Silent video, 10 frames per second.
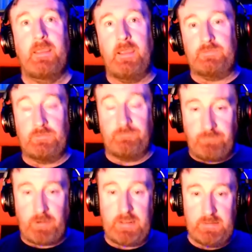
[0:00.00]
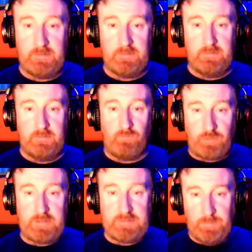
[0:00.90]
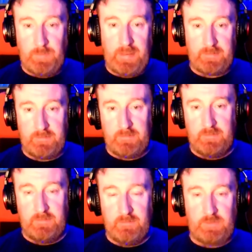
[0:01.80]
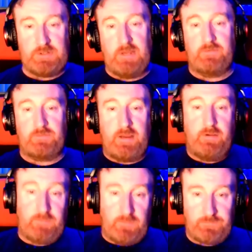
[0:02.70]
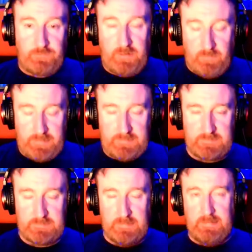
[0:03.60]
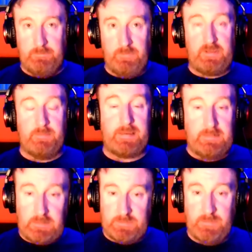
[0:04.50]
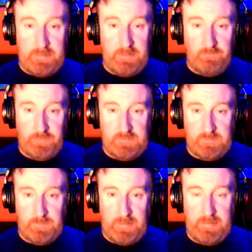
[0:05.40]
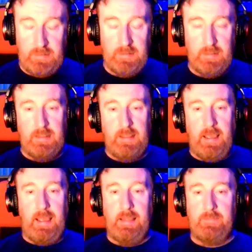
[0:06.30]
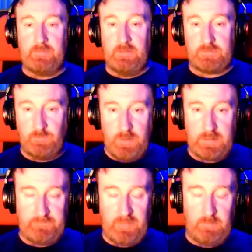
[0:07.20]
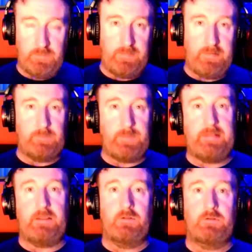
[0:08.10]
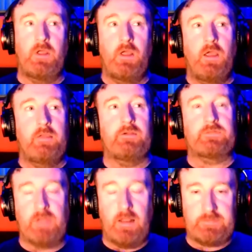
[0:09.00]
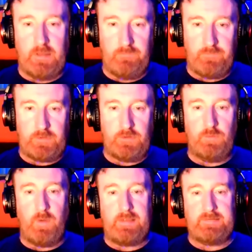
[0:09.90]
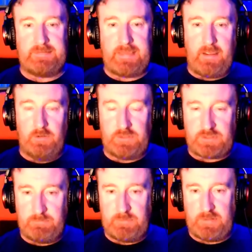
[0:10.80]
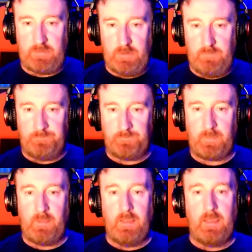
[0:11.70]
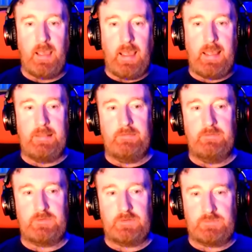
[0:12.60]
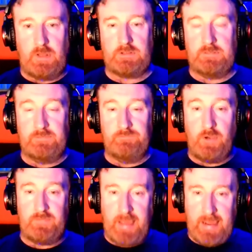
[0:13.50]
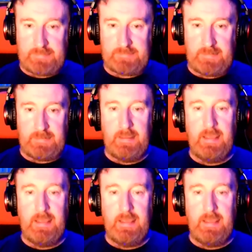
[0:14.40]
is the free to play, which sounds great because it's free, right? But you can make a lot of money on free to play. There's a lot of work available there. Now, depending on, you're starting off, a good way to get audition material and to start off a voice acting